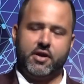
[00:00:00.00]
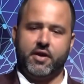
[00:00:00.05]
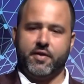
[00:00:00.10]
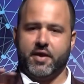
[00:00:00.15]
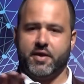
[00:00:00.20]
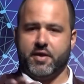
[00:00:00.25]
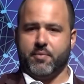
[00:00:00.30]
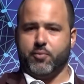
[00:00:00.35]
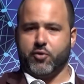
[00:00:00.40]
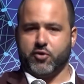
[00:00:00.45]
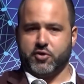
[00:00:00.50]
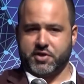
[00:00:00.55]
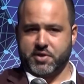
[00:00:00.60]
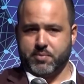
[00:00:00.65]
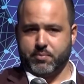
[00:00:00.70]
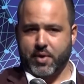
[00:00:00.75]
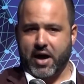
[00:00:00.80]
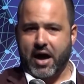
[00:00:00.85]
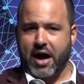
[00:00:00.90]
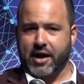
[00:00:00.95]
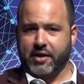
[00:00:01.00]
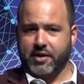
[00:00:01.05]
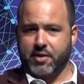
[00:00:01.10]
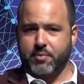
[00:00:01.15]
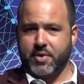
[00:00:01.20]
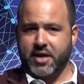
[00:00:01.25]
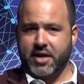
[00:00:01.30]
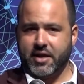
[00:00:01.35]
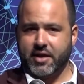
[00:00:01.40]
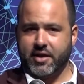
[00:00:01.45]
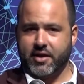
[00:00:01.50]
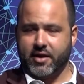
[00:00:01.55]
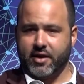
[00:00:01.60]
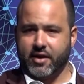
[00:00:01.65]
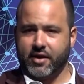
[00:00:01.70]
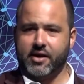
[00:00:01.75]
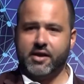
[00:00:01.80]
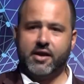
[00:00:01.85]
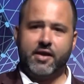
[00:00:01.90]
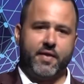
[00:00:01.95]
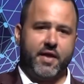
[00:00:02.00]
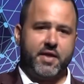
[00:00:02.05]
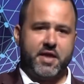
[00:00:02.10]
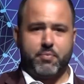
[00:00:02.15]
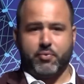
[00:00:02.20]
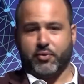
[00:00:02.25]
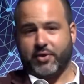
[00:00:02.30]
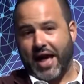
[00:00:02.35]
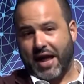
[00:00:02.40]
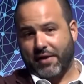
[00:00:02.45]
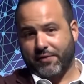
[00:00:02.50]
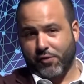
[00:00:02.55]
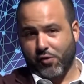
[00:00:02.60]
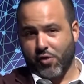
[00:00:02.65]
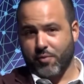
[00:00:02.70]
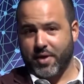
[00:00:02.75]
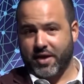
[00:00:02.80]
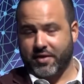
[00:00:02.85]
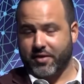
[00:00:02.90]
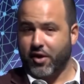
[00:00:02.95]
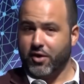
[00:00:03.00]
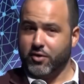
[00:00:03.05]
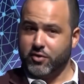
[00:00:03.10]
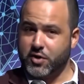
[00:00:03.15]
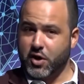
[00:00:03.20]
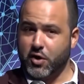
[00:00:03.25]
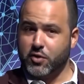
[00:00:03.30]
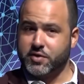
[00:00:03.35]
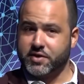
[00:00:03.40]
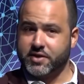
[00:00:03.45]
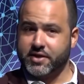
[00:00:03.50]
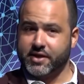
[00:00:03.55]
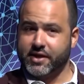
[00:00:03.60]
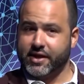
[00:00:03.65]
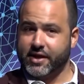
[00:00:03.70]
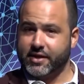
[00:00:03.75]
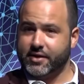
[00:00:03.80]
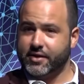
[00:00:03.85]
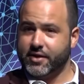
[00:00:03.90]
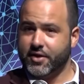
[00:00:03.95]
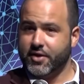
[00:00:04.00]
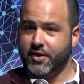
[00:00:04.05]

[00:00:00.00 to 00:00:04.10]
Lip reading: then the person buying the media, then the platform that's hosting it,